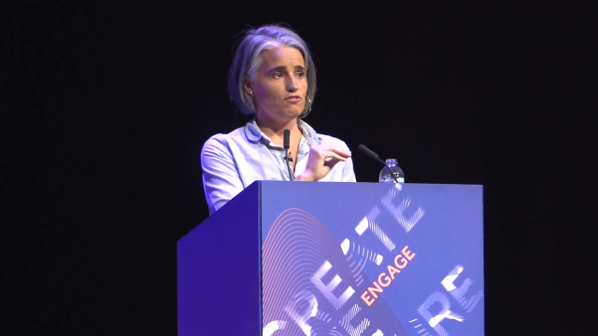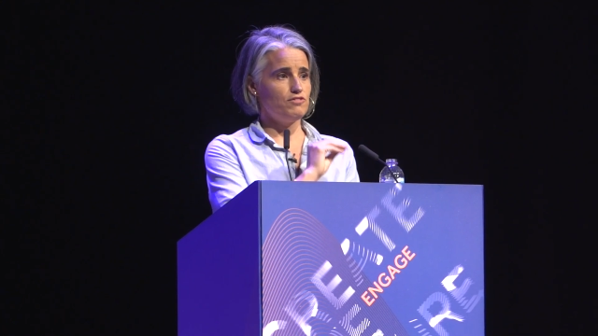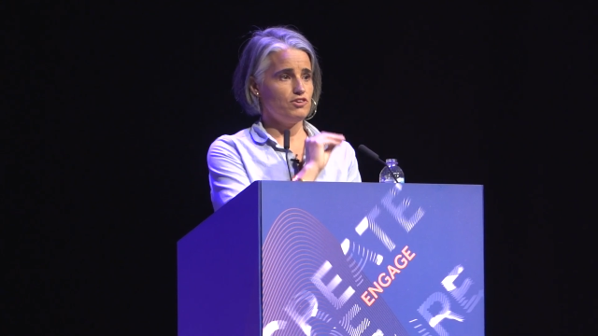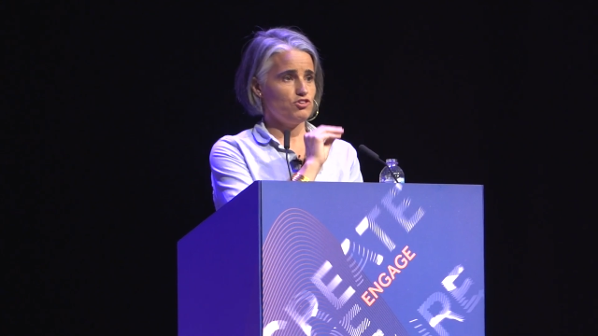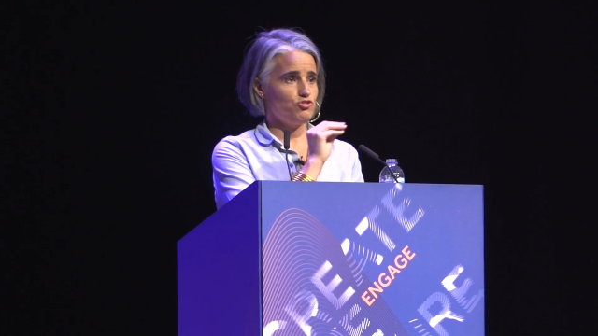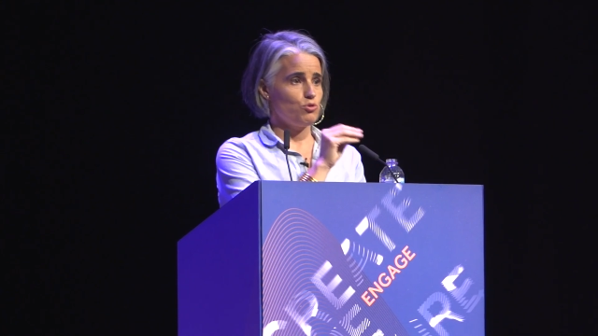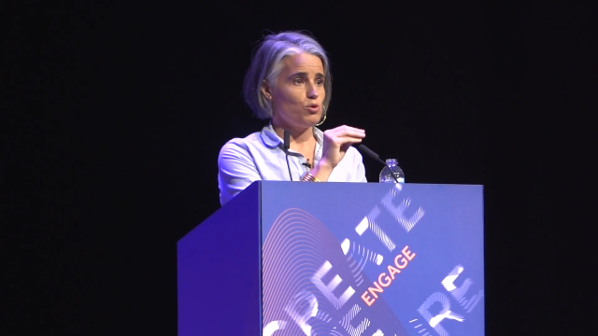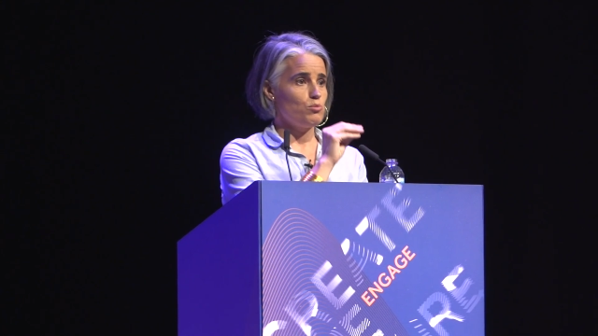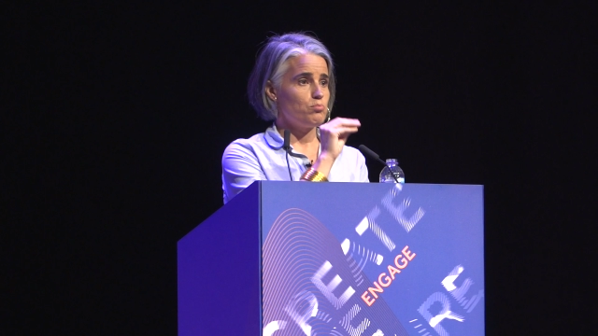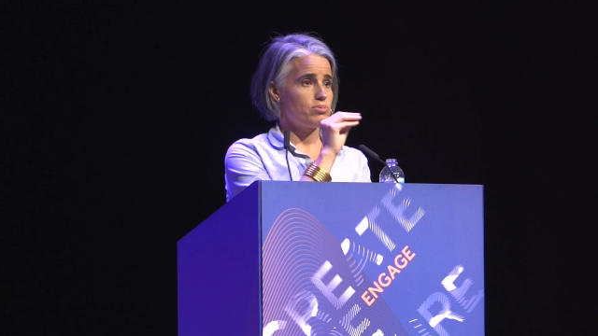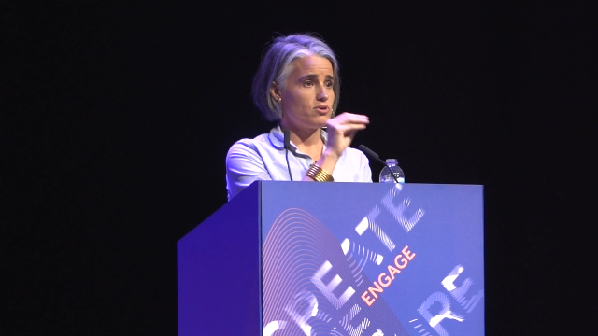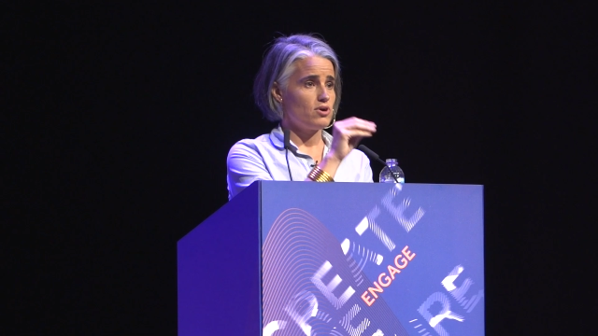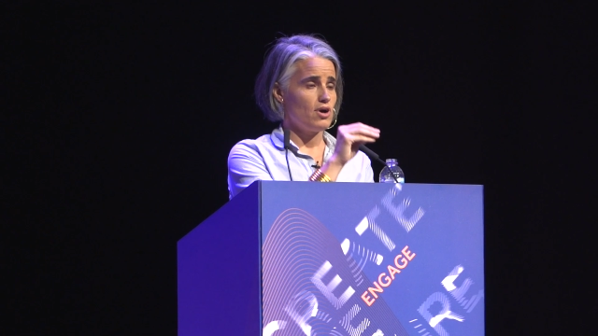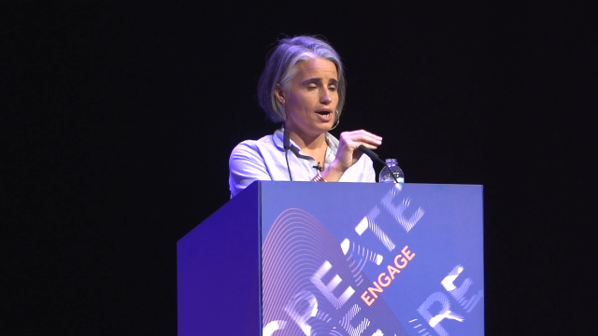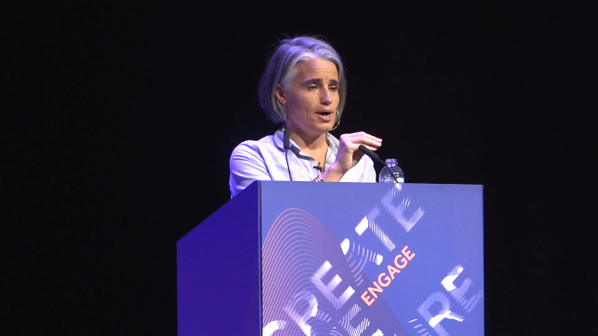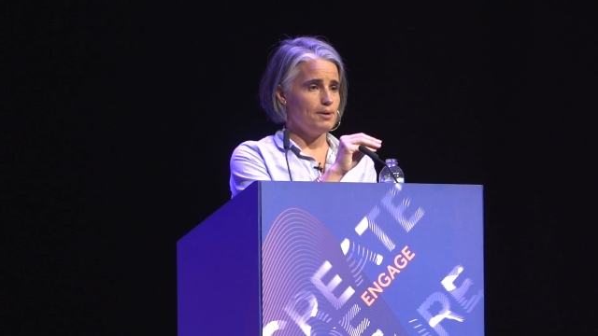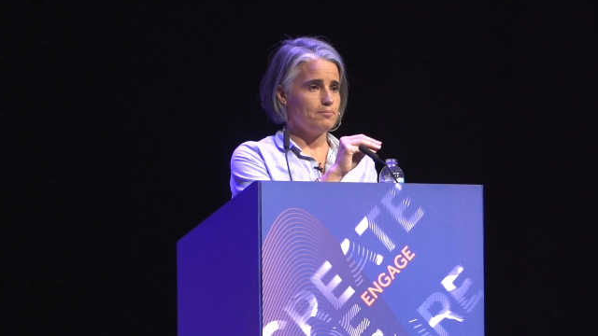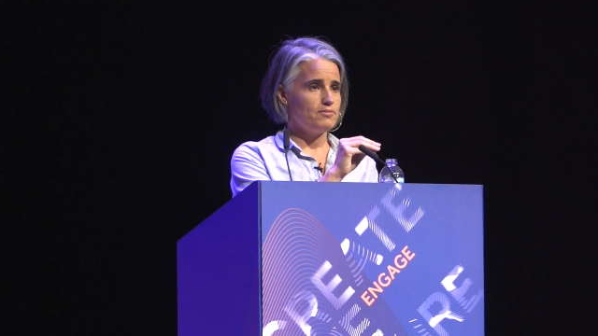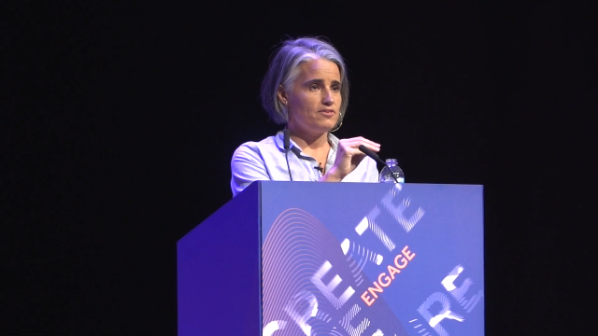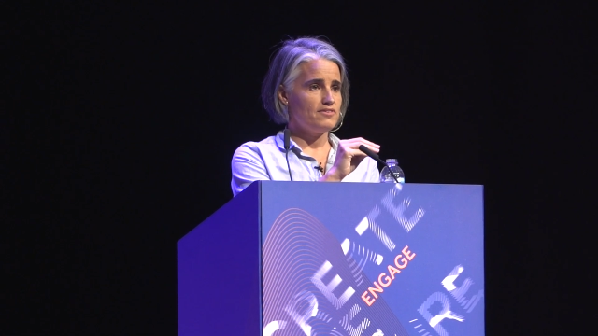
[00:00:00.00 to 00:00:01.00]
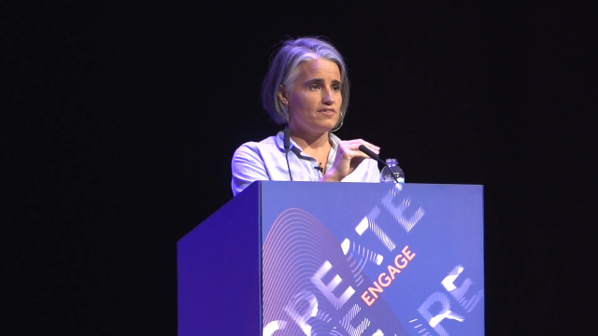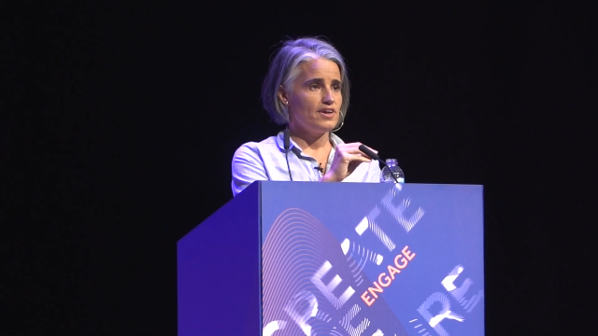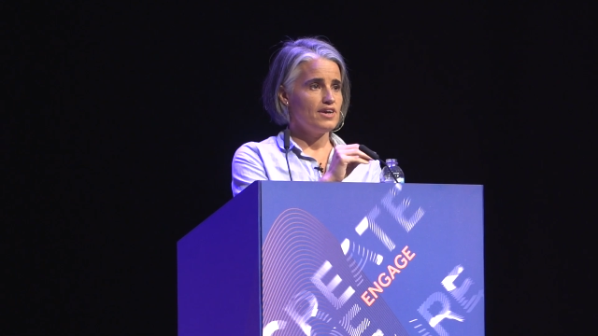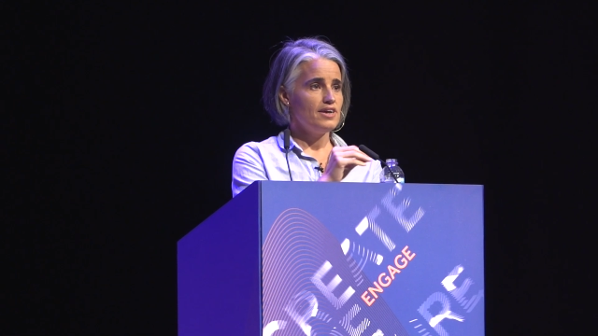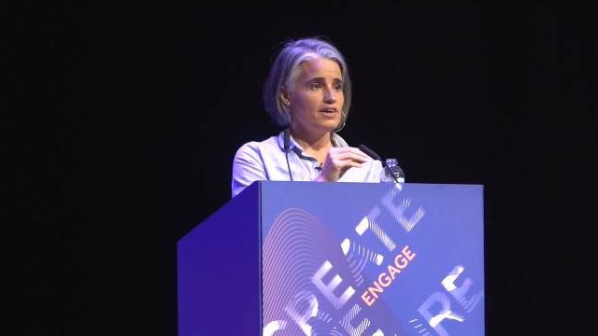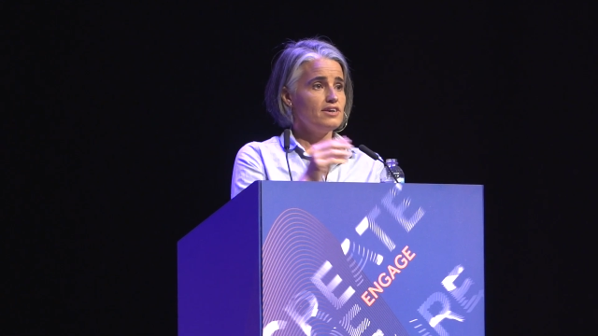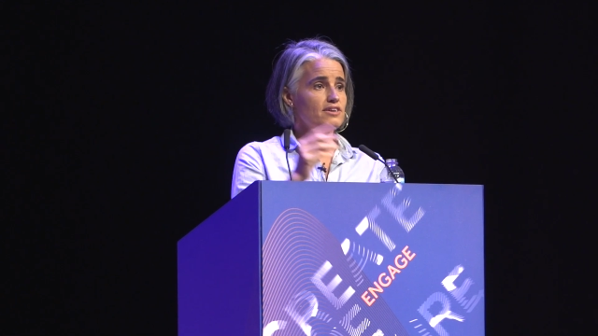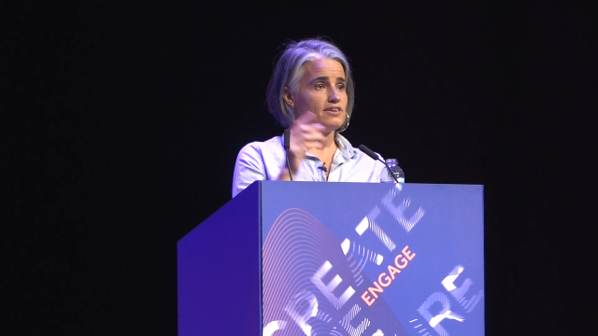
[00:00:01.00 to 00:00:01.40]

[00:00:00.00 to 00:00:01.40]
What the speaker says: visual prompts